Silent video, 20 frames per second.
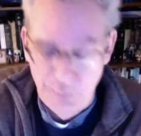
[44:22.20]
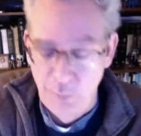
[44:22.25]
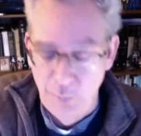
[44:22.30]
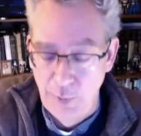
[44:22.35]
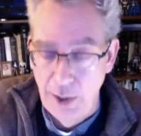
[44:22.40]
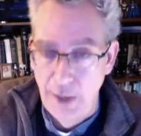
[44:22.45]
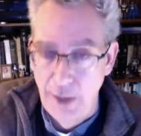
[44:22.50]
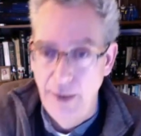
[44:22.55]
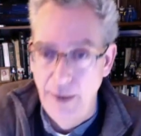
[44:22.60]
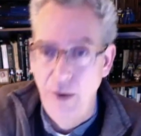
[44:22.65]

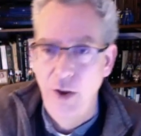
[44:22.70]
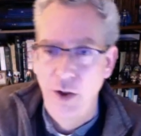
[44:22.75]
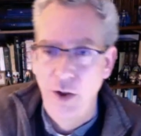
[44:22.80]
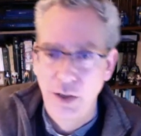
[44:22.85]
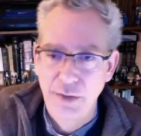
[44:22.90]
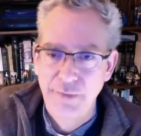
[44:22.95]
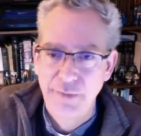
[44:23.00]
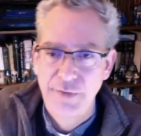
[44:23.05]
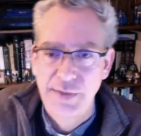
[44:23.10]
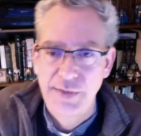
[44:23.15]
brought
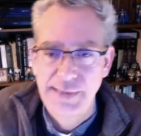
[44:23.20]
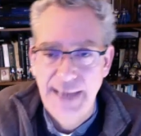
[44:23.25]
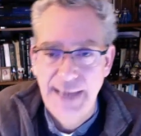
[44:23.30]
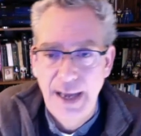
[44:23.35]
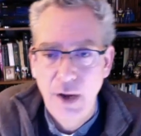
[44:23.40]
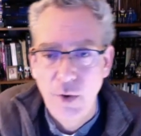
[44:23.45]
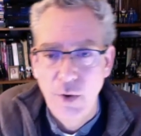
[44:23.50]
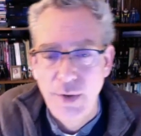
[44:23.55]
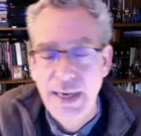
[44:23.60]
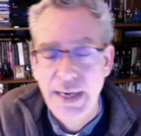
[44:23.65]
all of this
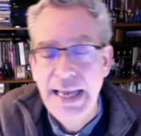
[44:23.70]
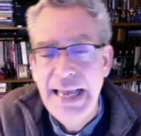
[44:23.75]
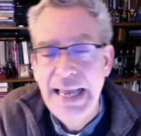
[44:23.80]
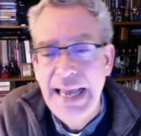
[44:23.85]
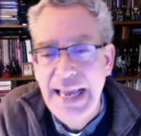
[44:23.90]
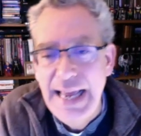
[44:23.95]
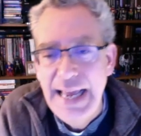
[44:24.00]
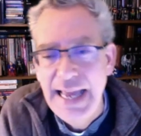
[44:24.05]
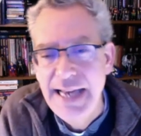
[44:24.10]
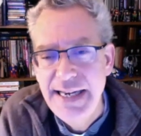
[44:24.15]
out.
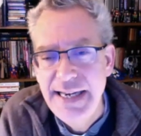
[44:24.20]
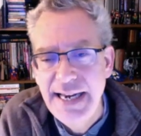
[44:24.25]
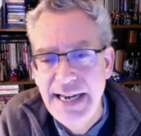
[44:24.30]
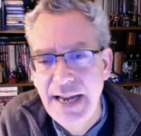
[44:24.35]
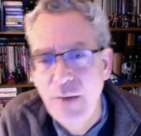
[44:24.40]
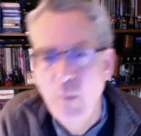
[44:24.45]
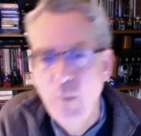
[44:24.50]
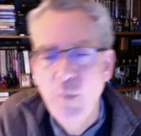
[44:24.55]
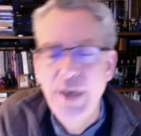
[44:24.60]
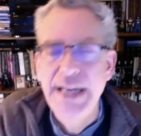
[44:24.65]
And
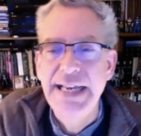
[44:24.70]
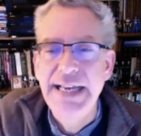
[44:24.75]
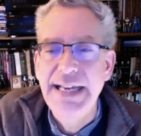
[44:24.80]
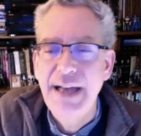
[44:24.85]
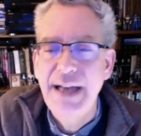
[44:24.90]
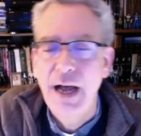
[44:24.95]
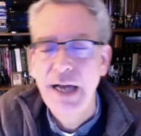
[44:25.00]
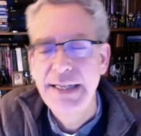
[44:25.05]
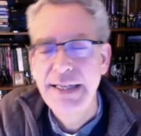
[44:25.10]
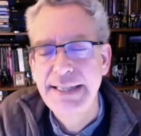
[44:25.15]
yet, when he
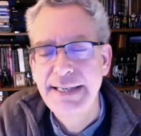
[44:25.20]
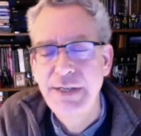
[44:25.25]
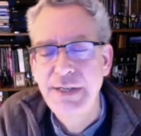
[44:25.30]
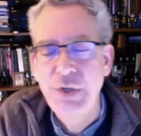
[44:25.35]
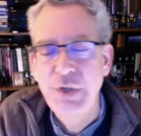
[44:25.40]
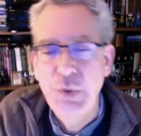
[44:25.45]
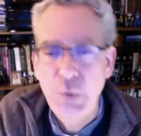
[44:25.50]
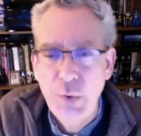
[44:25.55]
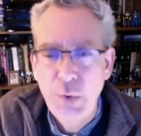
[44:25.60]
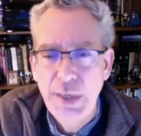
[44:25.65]
got to
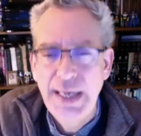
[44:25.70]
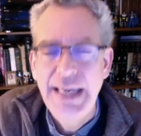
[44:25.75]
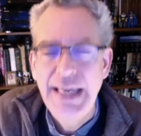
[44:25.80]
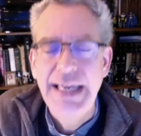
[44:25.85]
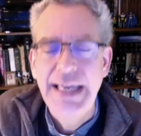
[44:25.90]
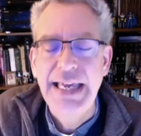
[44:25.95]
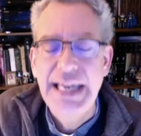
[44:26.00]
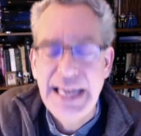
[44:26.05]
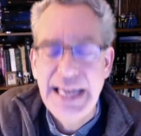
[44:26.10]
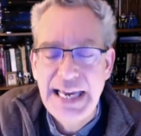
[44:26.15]
Duke,
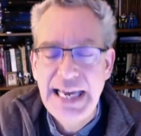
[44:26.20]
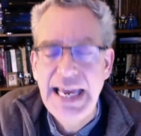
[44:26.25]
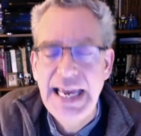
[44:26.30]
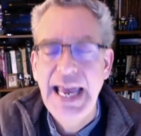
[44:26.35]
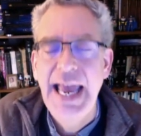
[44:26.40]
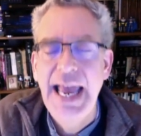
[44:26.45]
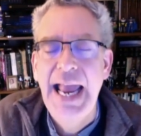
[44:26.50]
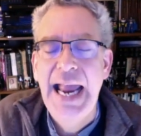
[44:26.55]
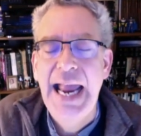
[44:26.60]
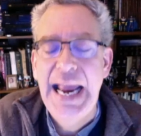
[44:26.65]
he
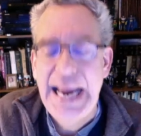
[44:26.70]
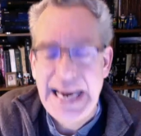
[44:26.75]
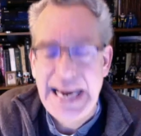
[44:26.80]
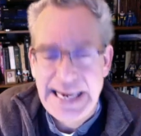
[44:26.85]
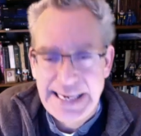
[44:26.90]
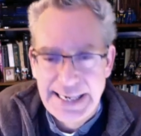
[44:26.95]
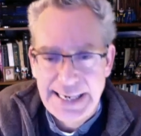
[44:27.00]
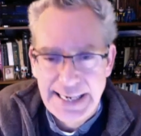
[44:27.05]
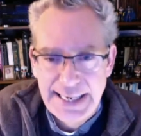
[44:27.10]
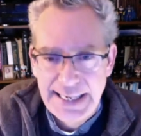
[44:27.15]

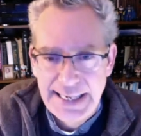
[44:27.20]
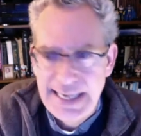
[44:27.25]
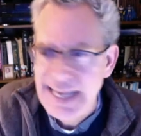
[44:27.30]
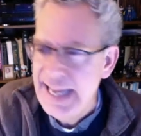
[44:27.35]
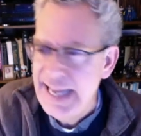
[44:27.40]
hated it.